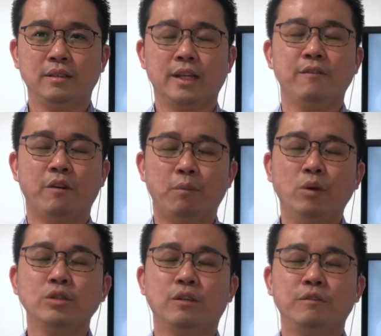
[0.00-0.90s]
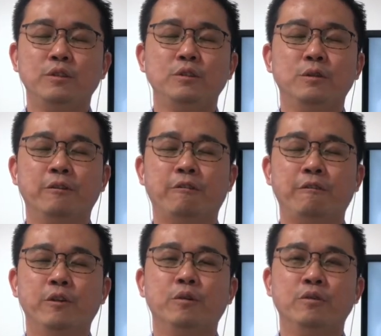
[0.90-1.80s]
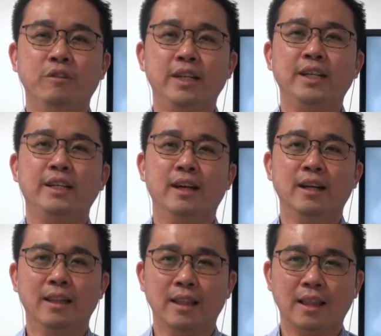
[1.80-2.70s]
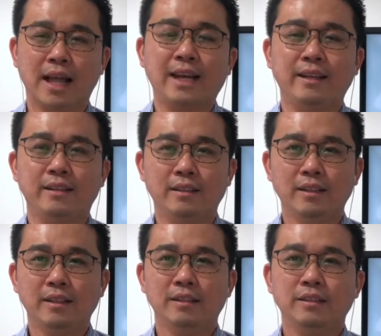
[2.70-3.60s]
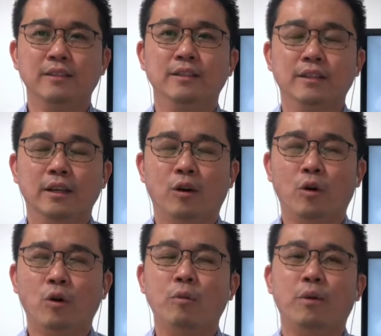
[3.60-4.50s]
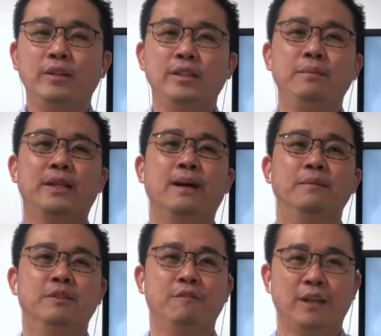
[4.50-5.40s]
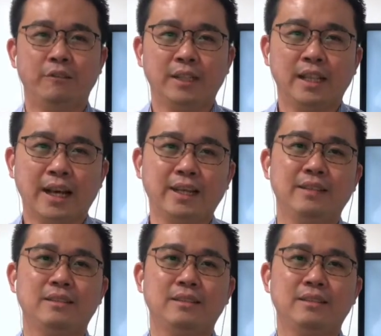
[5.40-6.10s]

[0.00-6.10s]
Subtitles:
Okay, for most of you, you will feel really light. The whole body becomes very light.